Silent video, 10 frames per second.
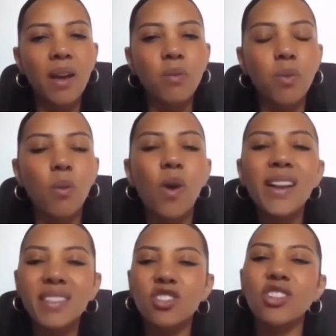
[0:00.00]
And why
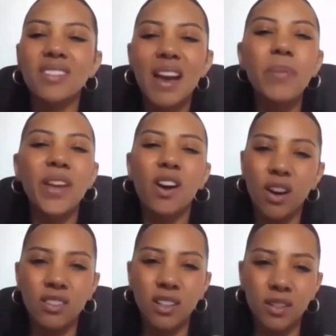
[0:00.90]
is it just that bit
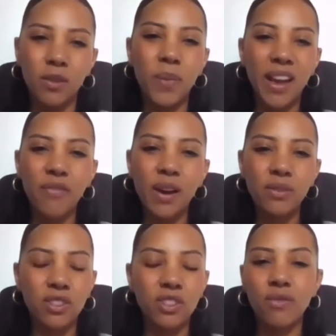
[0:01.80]
harder for Black
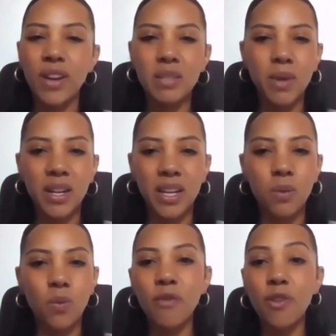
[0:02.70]
founders to raise money,